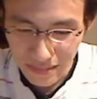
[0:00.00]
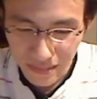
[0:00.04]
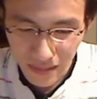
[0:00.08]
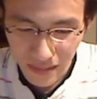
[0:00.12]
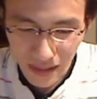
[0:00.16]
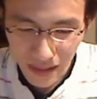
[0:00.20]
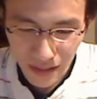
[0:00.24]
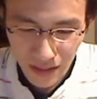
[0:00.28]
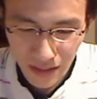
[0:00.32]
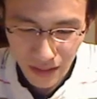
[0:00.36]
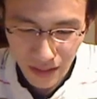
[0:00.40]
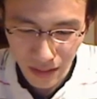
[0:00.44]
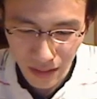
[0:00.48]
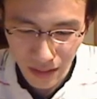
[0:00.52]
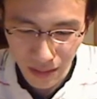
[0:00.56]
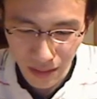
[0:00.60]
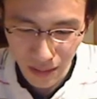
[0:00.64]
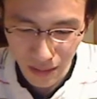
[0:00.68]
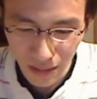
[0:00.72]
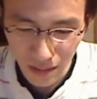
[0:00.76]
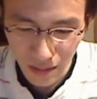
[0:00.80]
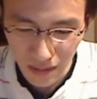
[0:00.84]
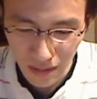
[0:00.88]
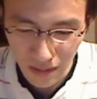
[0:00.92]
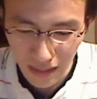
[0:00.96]

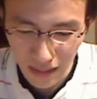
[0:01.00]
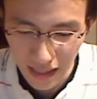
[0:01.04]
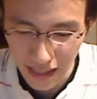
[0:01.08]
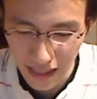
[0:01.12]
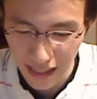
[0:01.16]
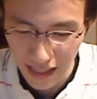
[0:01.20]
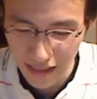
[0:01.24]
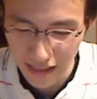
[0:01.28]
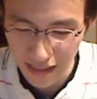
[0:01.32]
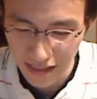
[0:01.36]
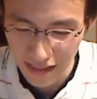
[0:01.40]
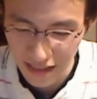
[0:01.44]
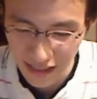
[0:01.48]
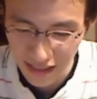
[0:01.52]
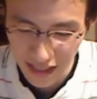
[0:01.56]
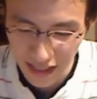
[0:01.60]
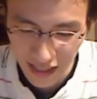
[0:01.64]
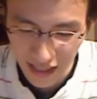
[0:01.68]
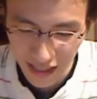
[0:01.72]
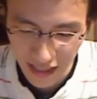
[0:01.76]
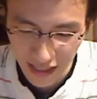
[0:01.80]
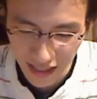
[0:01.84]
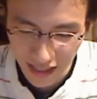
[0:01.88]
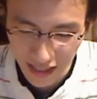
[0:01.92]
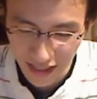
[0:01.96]
So I can
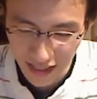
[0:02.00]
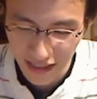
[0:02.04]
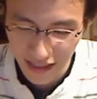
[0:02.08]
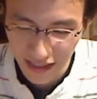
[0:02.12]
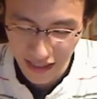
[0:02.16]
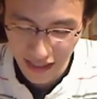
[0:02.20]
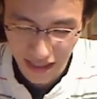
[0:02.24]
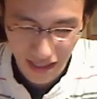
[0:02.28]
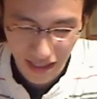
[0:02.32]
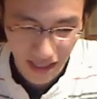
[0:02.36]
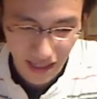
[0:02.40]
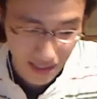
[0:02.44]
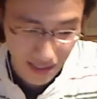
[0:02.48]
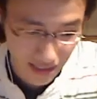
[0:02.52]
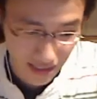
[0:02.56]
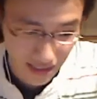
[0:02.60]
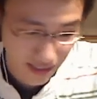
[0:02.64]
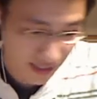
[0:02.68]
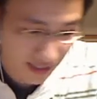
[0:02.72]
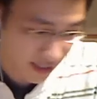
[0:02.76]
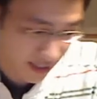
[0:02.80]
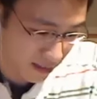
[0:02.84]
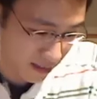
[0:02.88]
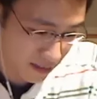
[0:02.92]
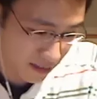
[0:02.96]

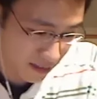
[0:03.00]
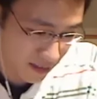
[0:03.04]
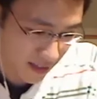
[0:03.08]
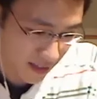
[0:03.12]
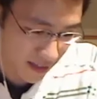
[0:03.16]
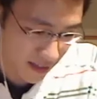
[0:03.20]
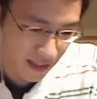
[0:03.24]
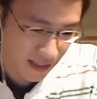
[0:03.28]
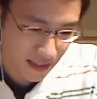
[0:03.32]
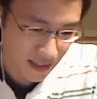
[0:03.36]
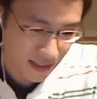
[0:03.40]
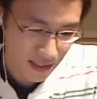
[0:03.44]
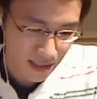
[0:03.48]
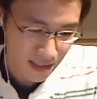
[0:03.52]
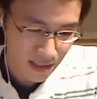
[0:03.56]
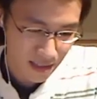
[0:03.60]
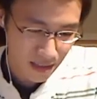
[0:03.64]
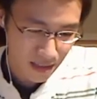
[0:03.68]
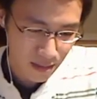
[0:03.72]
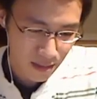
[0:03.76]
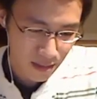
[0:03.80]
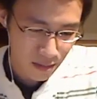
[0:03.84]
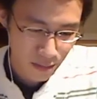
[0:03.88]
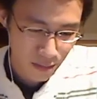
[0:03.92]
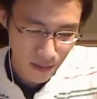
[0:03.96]
tell you that
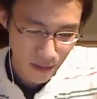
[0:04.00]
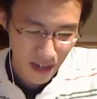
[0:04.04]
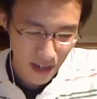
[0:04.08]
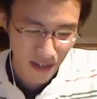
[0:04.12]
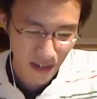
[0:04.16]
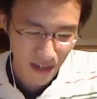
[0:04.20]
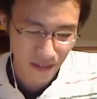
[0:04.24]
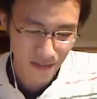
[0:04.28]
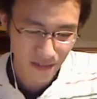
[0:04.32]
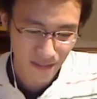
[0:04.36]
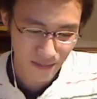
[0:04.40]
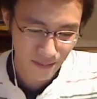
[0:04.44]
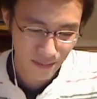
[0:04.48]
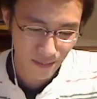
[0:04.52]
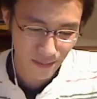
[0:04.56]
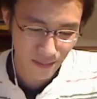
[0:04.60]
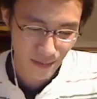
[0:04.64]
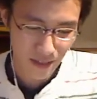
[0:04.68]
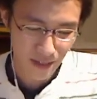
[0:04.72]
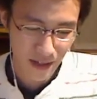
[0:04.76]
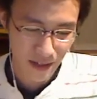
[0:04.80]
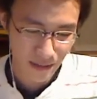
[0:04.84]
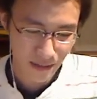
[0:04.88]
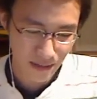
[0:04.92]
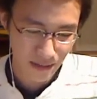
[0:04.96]
we have
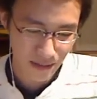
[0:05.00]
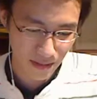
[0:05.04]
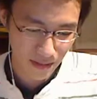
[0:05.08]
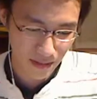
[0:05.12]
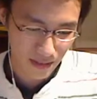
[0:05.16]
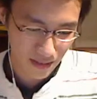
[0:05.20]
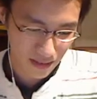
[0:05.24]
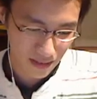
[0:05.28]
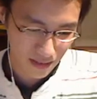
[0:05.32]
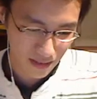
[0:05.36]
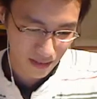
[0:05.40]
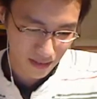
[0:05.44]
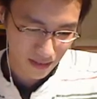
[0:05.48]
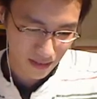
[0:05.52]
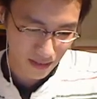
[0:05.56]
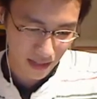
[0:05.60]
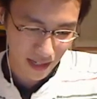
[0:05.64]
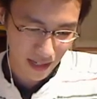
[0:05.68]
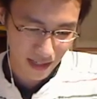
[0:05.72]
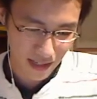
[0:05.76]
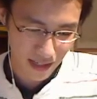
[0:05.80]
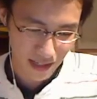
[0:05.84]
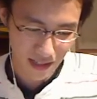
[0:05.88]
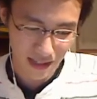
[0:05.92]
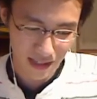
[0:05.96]
pronouns
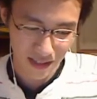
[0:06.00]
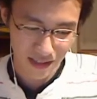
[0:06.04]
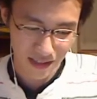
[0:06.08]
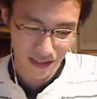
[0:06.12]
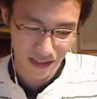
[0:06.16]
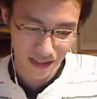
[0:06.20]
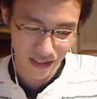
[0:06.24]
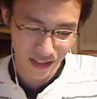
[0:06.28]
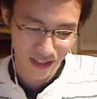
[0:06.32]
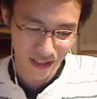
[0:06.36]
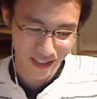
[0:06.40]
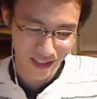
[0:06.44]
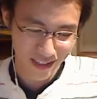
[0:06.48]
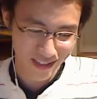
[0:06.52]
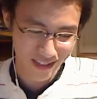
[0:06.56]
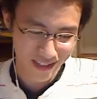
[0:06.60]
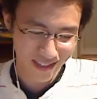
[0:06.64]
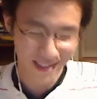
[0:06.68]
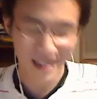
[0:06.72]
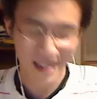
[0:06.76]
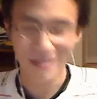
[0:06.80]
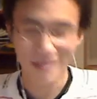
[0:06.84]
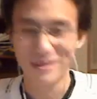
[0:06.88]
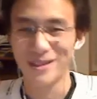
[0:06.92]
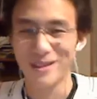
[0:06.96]
like he and she.
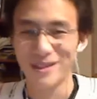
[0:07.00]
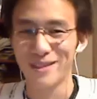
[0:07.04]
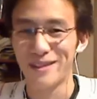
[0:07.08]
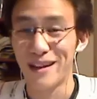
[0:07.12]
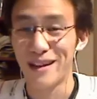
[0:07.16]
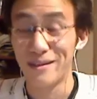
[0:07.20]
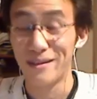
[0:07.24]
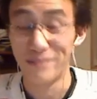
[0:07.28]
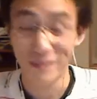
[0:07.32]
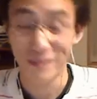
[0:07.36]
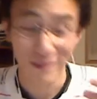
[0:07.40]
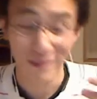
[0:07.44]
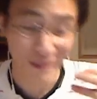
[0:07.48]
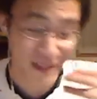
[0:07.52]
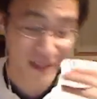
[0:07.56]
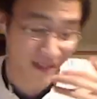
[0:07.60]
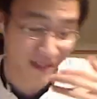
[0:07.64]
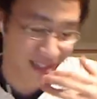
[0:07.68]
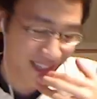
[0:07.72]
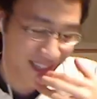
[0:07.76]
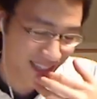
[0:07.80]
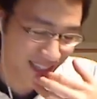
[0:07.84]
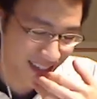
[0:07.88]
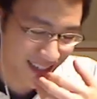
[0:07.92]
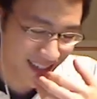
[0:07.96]
I'm sorry, I'm
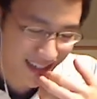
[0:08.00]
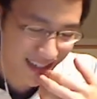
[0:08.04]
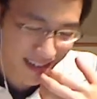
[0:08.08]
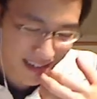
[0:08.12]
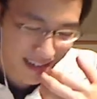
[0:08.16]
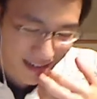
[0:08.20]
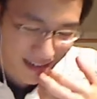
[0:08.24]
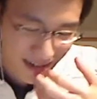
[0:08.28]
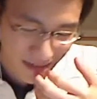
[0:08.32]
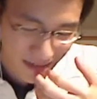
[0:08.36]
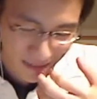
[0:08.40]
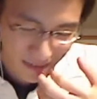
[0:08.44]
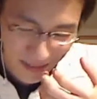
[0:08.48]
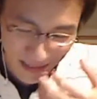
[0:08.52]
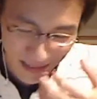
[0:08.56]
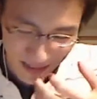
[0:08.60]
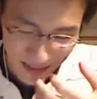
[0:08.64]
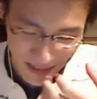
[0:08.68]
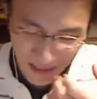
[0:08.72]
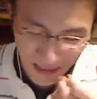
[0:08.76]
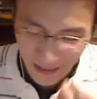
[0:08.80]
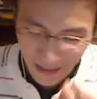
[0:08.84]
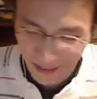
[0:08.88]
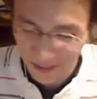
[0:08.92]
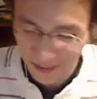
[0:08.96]
repeating, but
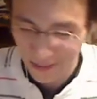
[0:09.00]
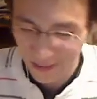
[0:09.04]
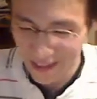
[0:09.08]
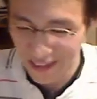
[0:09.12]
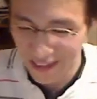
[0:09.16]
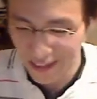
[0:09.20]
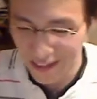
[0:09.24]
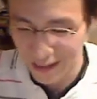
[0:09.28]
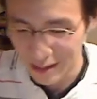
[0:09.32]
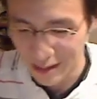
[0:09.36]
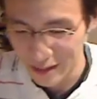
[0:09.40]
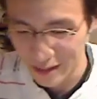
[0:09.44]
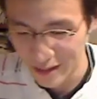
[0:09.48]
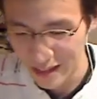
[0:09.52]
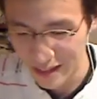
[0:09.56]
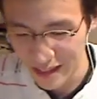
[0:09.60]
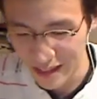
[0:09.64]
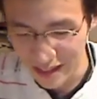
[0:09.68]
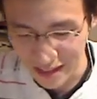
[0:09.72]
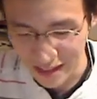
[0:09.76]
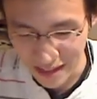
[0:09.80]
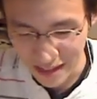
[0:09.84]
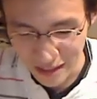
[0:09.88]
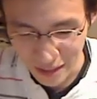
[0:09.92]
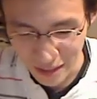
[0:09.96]
you don't really use it.
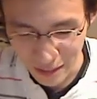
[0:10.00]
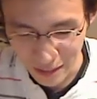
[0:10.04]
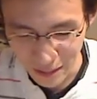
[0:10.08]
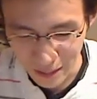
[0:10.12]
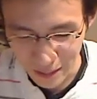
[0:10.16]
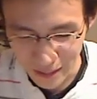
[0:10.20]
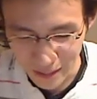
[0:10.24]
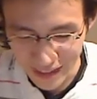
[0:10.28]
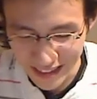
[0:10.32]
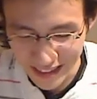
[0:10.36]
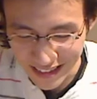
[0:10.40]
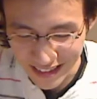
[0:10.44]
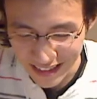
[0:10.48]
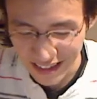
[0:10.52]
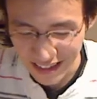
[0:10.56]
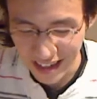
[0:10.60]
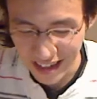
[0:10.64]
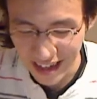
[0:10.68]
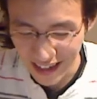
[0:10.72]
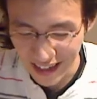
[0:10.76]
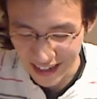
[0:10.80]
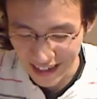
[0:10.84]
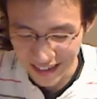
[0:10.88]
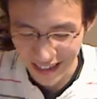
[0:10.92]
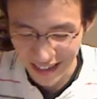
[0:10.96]
So it's
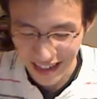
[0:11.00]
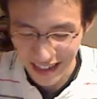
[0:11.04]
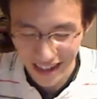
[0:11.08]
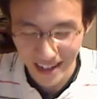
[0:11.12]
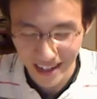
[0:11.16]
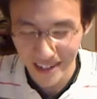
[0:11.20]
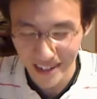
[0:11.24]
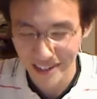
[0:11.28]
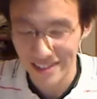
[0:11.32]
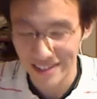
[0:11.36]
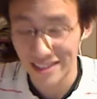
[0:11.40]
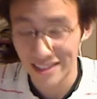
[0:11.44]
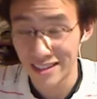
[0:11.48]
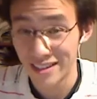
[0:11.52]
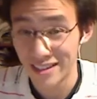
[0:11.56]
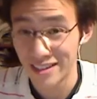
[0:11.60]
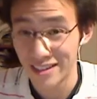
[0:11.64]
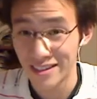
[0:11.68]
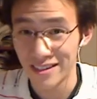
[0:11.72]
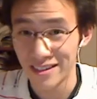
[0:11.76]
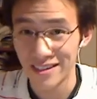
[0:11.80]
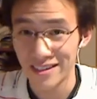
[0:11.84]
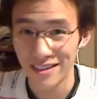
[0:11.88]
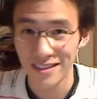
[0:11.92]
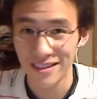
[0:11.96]
kind of hard
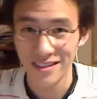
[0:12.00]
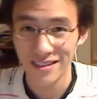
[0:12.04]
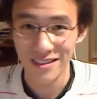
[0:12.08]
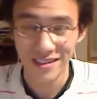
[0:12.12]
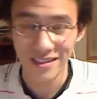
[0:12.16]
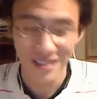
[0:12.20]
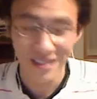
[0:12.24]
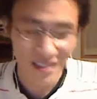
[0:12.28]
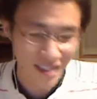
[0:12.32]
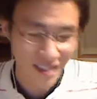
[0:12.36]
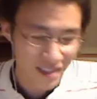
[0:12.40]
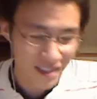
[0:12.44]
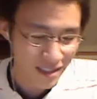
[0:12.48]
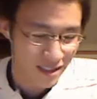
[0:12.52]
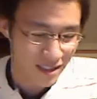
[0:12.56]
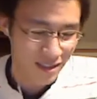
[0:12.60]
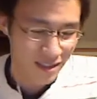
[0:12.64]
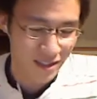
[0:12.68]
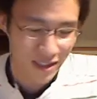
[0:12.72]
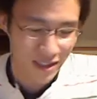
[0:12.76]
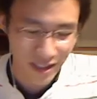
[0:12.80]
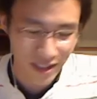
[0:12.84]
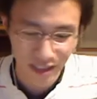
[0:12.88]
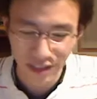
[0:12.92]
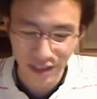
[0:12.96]
to
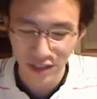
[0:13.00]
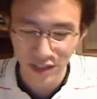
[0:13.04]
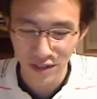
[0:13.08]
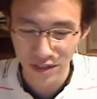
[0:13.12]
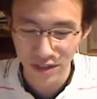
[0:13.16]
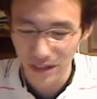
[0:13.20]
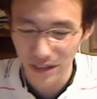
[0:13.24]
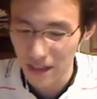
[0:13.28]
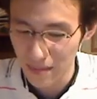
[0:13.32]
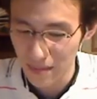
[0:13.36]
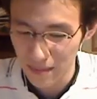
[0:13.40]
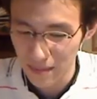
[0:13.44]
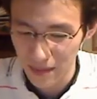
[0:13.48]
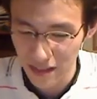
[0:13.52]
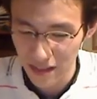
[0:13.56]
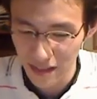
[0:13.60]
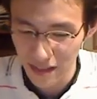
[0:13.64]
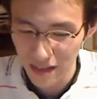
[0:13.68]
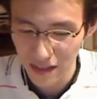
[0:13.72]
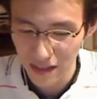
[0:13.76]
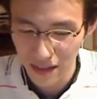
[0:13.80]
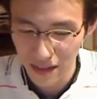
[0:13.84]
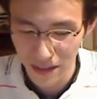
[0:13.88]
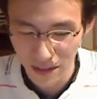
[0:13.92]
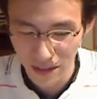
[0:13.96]
teach you Japanese,
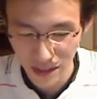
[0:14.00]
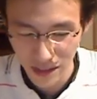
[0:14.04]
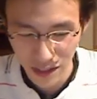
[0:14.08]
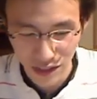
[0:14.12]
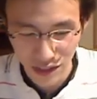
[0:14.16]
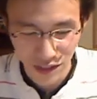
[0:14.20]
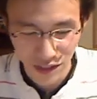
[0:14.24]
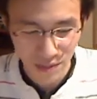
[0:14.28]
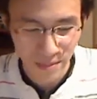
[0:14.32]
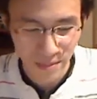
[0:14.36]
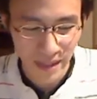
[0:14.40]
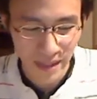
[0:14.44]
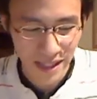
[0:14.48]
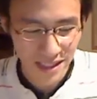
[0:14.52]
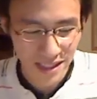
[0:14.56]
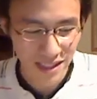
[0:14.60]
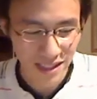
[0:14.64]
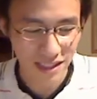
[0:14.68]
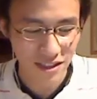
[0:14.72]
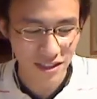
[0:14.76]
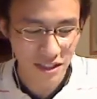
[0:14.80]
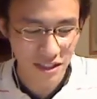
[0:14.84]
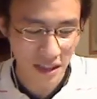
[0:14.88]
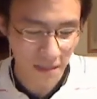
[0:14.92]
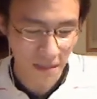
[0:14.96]
to teach you
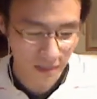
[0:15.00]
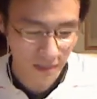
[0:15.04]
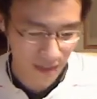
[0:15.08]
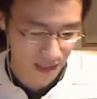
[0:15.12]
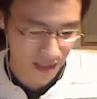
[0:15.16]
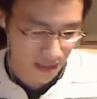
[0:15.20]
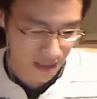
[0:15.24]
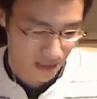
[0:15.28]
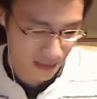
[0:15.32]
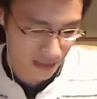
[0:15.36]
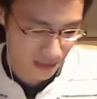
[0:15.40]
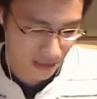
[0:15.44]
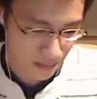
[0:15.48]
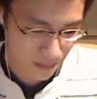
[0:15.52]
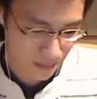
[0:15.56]
basic Japanese,